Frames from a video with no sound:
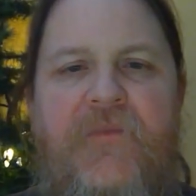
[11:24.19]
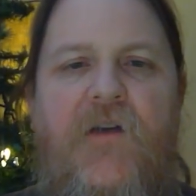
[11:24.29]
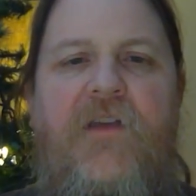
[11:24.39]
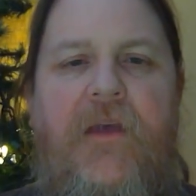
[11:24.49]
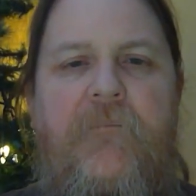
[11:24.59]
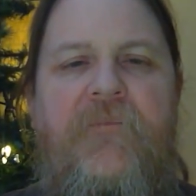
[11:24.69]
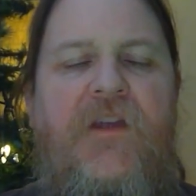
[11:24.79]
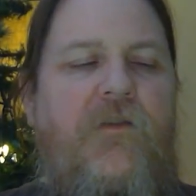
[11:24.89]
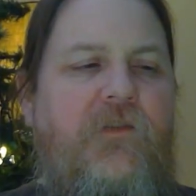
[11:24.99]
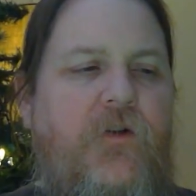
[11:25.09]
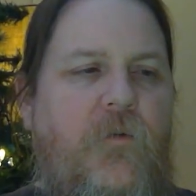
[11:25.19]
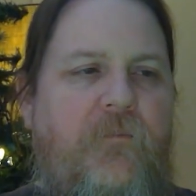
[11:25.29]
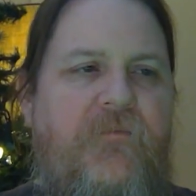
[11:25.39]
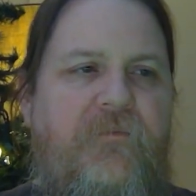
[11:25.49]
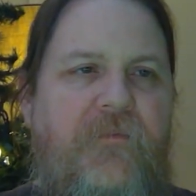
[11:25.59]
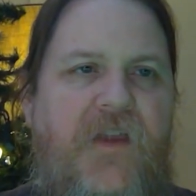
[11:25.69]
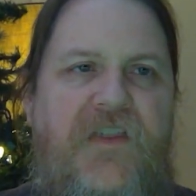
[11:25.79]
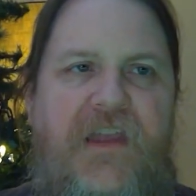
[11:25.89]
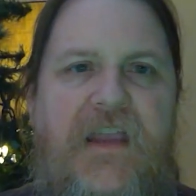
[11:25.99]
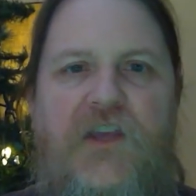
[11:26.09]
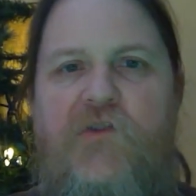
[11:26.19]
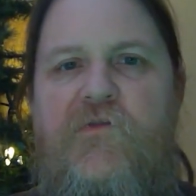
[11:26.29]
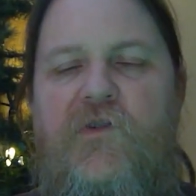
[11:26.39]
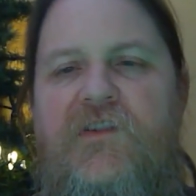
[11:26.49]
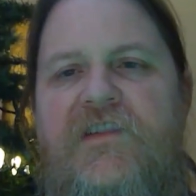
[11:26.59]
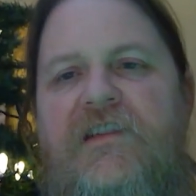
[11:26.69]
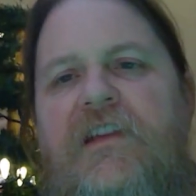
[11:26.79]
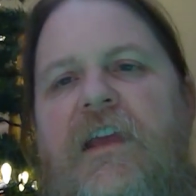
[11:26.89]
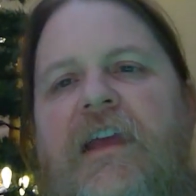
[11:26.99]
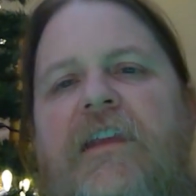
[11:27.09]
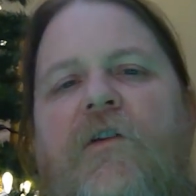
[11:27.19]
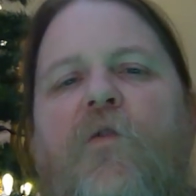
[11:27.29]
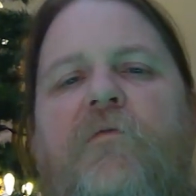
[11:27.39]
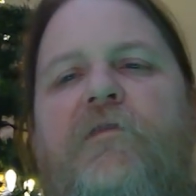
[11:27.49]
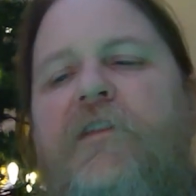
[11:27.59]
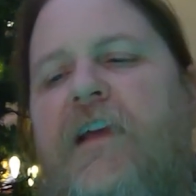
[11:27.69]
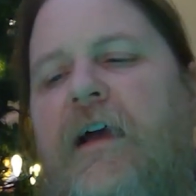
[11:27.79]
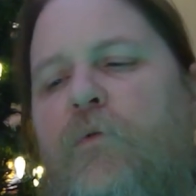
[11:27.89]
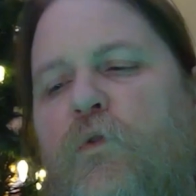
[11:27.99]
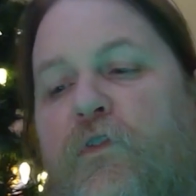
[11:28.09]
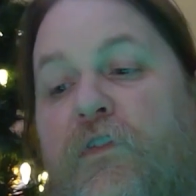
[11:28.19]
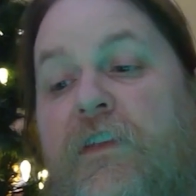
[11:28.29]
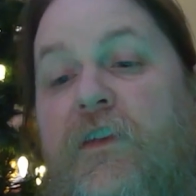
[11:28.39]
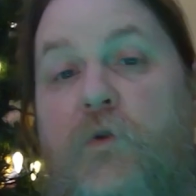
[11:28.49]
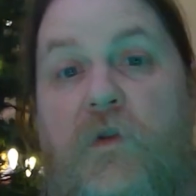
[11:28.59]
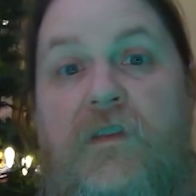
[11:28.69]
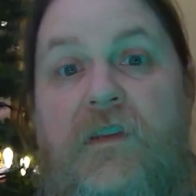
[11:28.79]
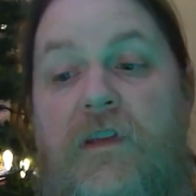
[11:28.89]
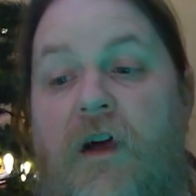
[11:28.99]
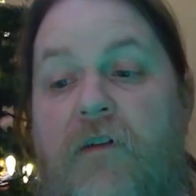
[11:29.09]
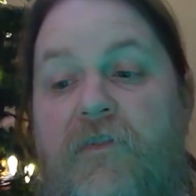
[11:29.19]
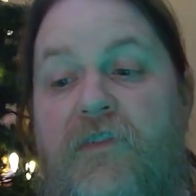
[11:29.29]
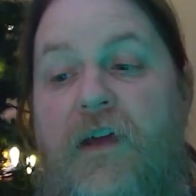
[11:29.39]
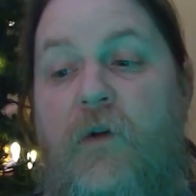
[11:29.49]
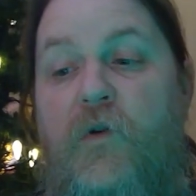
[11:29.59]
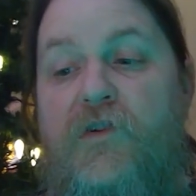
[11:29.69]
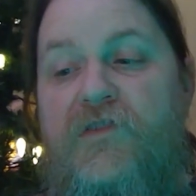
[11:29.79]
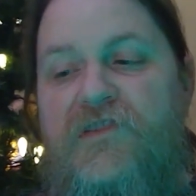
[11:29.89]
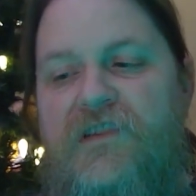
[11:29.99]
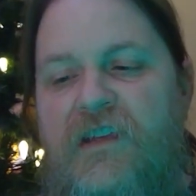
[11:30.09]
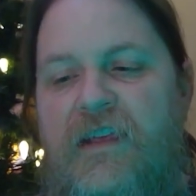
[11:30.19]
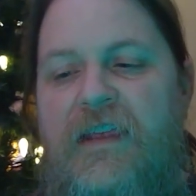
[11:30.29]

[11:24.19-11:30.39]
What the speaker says: Okay, so thank you for listening, and hopefully I will see you in the office hours